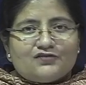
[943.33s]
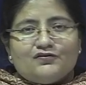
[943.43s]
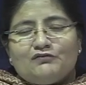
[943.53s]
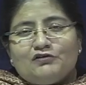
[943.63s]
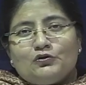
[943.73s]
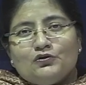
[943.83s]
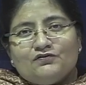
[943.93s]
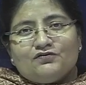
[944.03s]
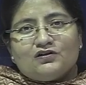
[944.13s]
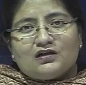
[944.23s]
When we go in
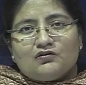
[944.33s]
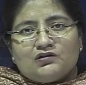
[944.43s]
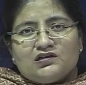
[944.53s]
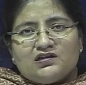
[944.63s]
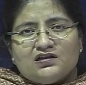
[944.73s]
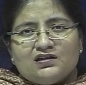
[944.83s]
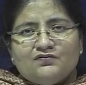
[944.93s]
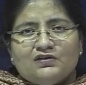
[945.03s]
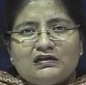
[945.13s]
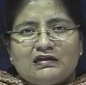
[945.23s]
for grounded theory,
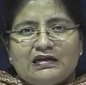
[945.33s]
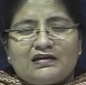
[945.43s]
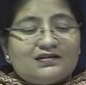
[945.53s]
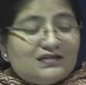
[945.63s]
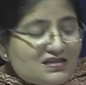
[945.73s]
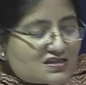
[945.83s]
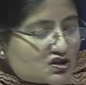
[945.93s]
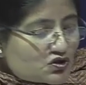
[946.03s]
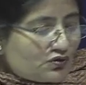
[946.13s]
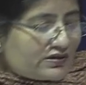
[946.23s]
we collect these
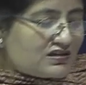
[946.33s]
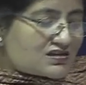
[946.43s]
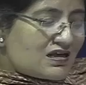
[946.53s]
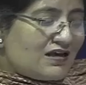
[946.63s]
stories.